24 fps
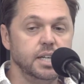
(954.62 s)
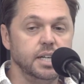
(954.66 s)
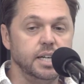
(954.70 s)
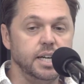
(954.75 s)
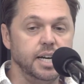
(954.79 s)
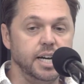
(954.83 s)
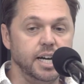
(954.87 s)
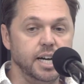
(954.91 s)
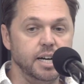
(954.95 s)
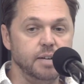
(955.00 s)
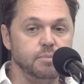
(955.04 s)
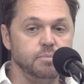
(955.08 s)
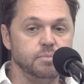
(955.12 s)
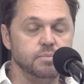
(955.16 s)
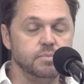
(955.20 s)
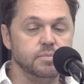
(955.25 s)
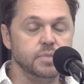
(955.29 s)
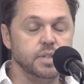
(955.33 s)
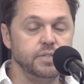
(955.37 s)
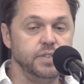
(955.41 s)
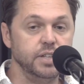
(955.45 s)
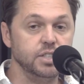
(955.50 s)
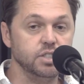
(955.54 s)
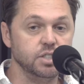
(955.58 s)

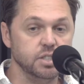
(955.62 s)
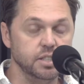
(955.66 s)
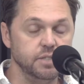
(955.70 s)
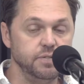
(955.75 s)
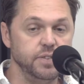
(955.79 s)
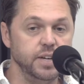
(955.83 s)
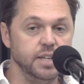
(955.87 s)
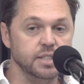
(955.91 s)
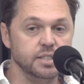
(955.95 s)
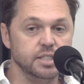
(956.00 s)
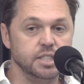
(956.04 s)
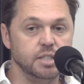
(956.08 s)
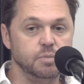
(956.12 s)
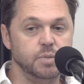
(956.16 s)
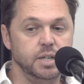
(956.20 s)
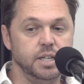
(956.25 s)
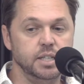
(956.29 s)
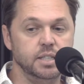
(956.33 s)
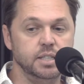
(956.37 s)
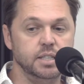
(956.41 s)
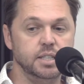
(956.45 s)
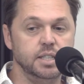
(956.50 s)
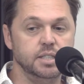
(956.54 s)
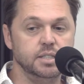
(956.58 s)
Eventually found
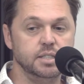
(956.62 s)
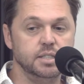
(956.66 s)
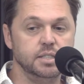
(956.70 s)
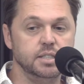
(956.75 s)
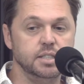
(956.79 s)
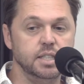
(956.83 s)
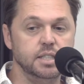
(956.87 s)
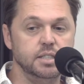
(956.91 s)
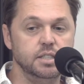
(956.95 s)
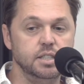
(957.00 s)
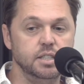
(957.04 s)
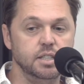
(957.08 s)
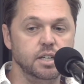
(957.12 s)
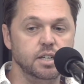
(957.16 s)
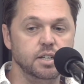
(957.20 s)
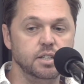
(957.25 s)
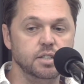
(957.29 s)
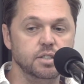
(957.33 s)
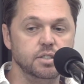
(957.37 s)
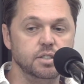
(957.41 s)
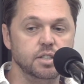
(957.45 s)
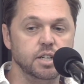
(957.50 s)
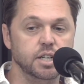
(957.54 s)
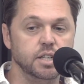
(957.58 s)
someone as a
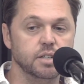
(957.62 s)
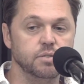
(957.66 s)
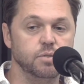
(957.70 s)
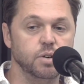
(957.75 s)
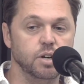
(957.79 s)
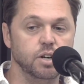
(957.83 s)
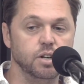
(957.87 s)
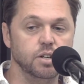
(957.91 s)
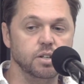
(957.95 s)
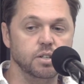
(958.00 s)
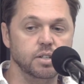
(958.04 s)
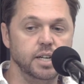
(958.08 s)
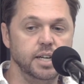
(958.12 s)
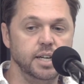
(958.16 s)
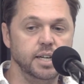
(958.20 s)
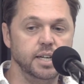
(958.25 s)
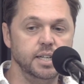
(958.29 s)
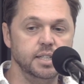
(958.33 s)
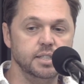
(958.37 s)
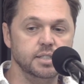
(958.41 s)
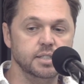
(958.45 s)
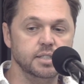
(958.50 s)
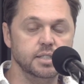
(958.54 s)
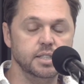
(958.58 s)
CTO kind of role
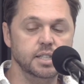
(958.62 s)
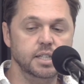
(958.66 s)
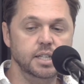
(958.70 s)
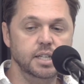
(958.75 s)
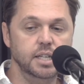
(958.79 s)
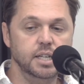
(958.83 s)
and